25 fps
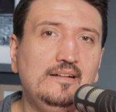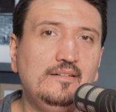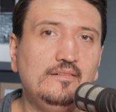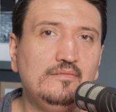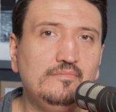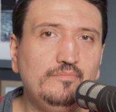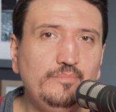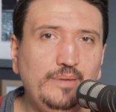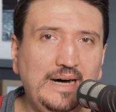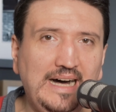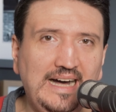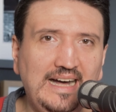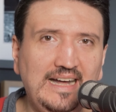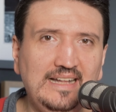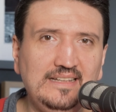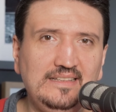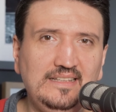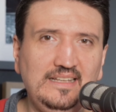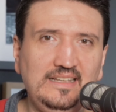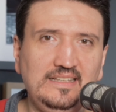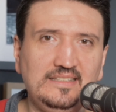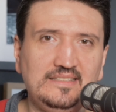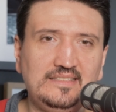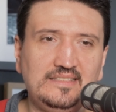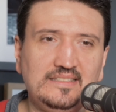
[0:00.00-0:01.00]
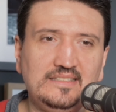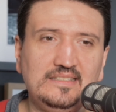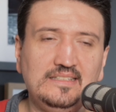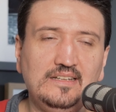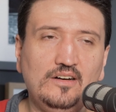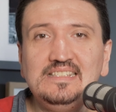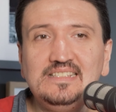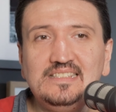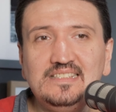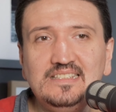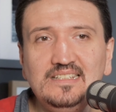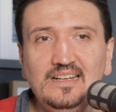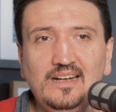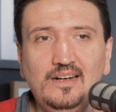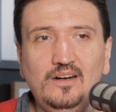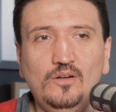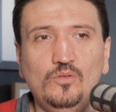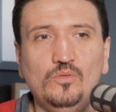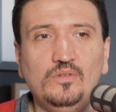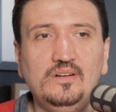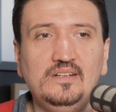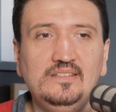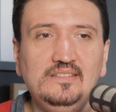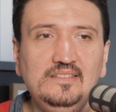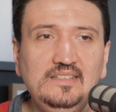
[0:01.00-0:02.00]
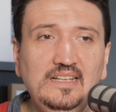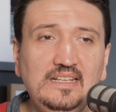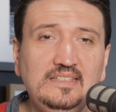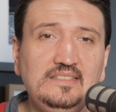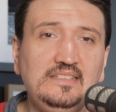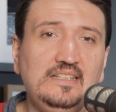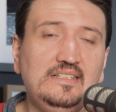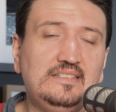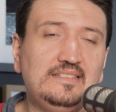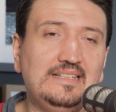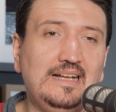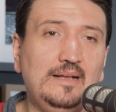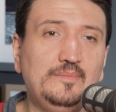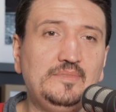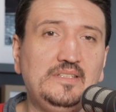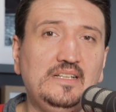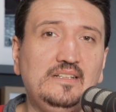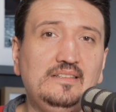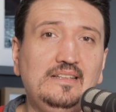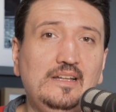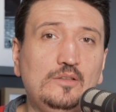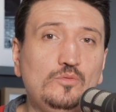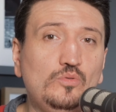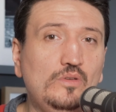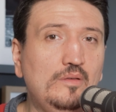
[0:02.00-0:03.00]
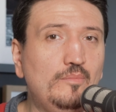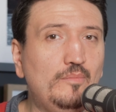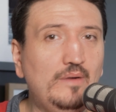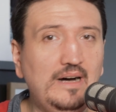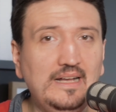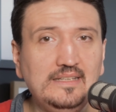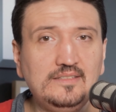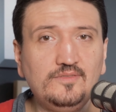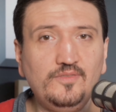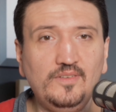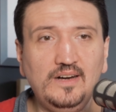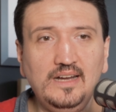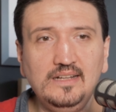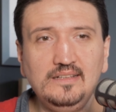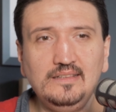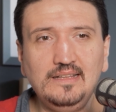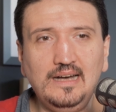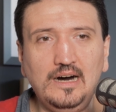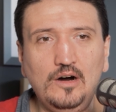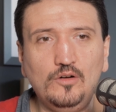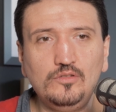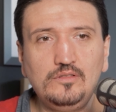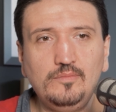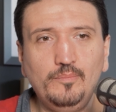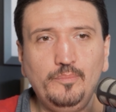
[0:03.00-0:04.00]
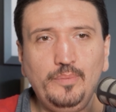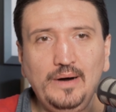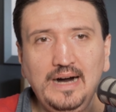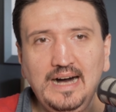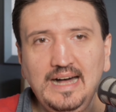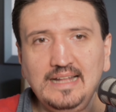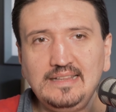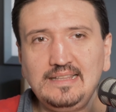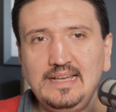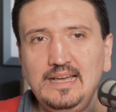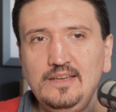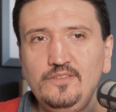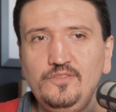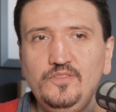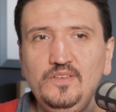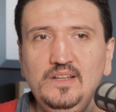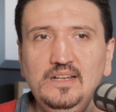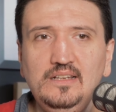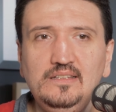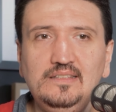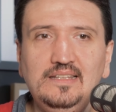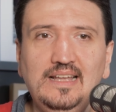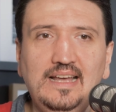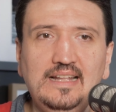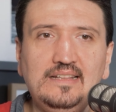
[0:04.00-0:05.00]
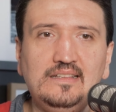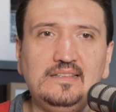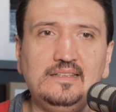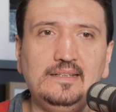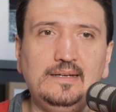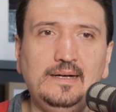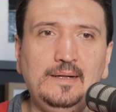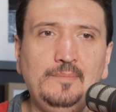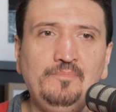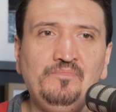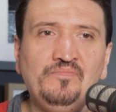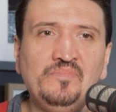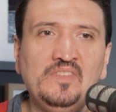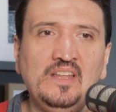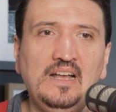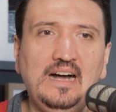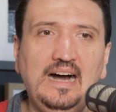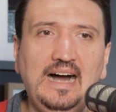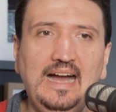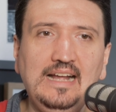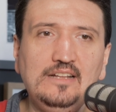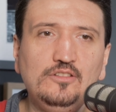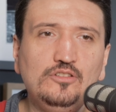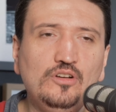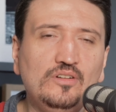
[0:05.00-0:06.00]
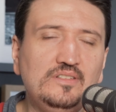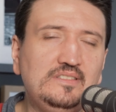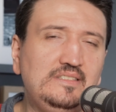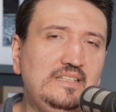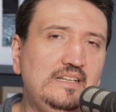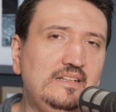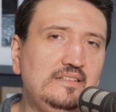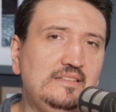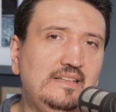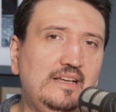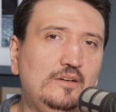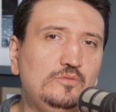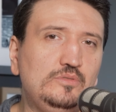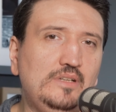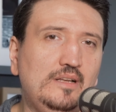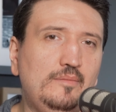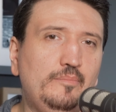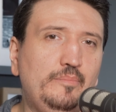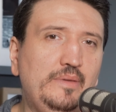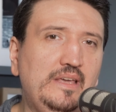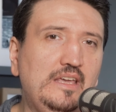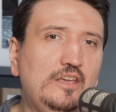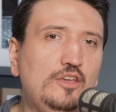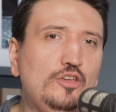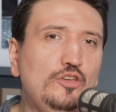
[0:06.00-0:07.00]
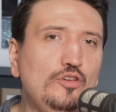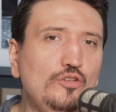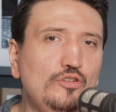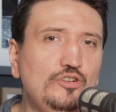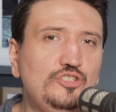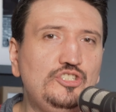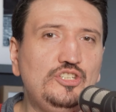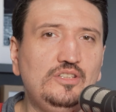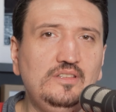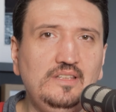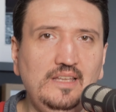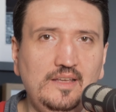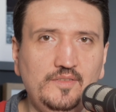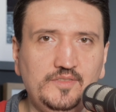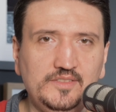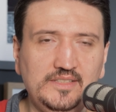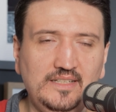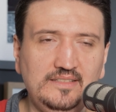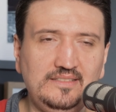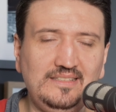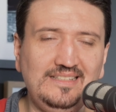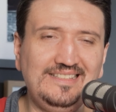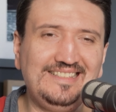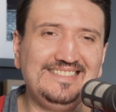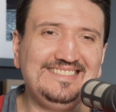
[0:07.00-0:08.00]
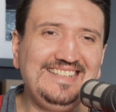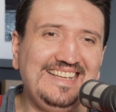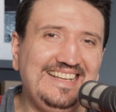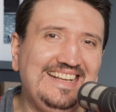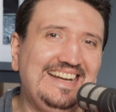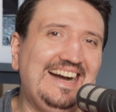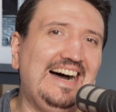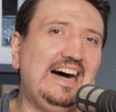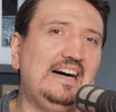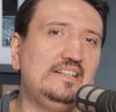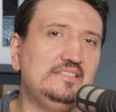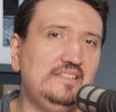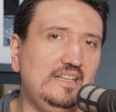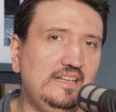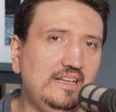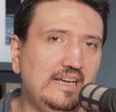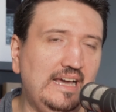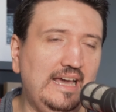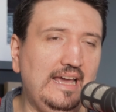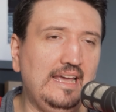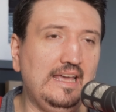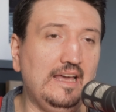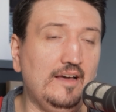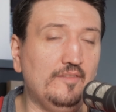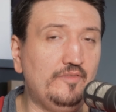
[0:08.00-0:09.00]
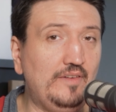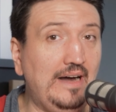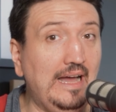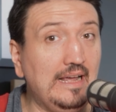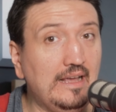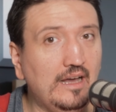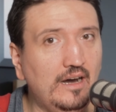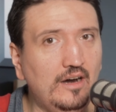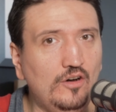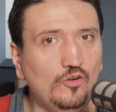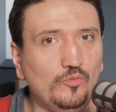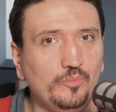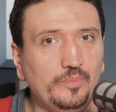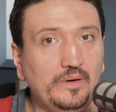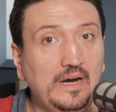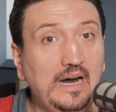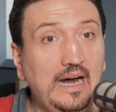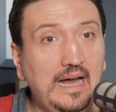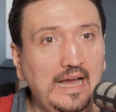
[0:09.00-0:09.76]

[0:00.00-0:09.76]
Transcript: bodies. So this is something that we must find out, but I feel that I don't think there will be huge differences regarding AF. I hope,